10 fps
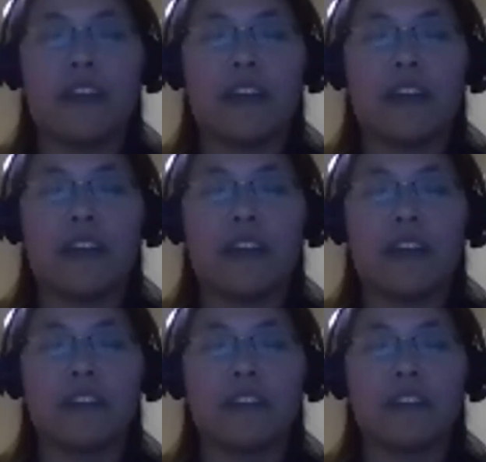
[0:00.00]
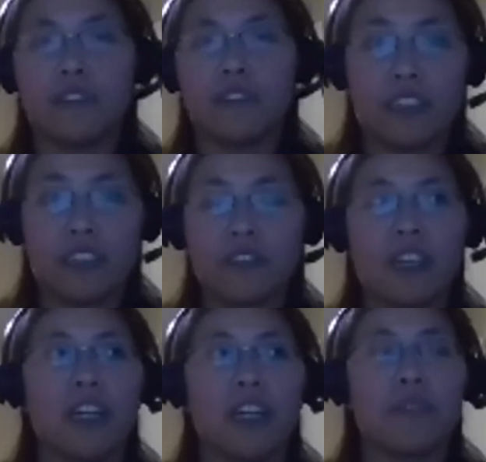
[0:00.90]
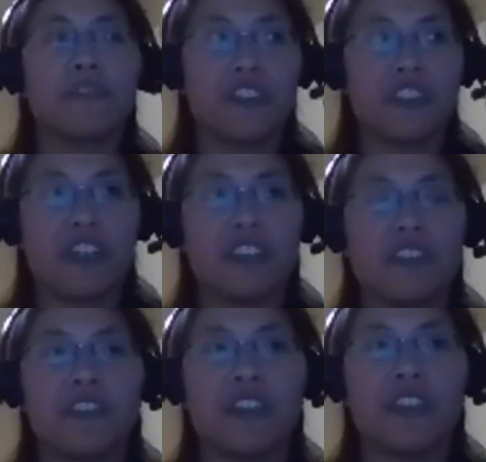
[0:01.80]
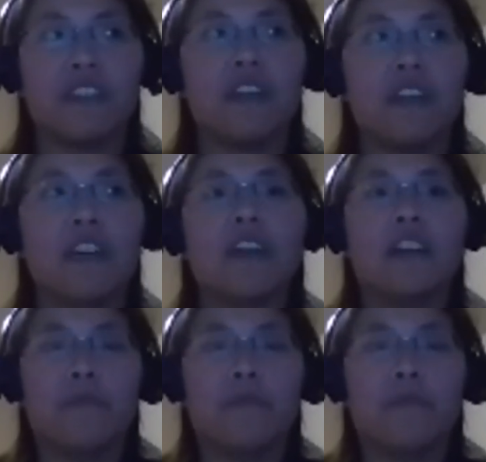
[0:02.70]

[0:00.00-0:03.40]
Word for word: and a lot of skills, um, such as you know,